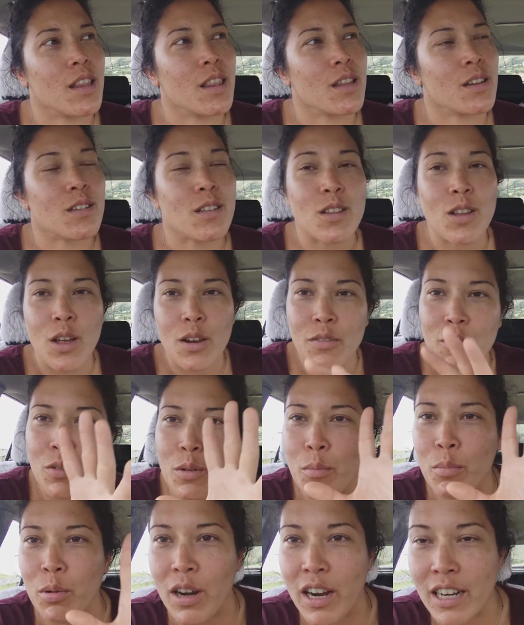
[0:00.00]
there's a lot of
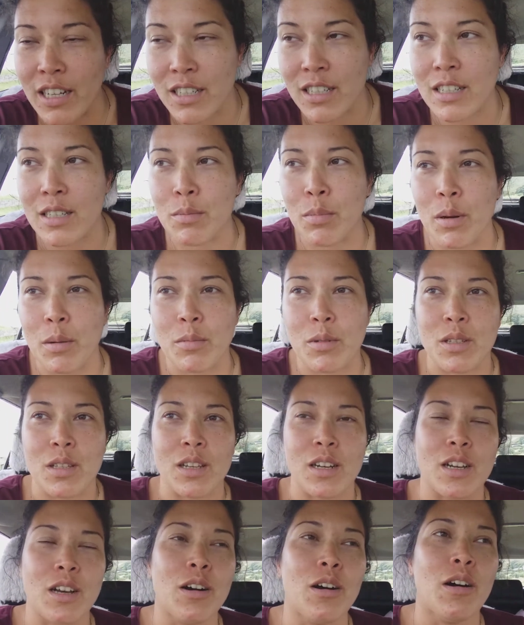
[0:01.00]
little branches, but I'm just
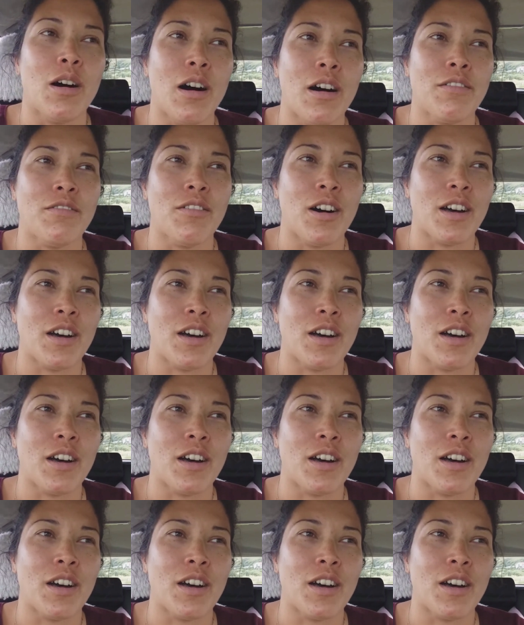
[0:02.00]
gonna go off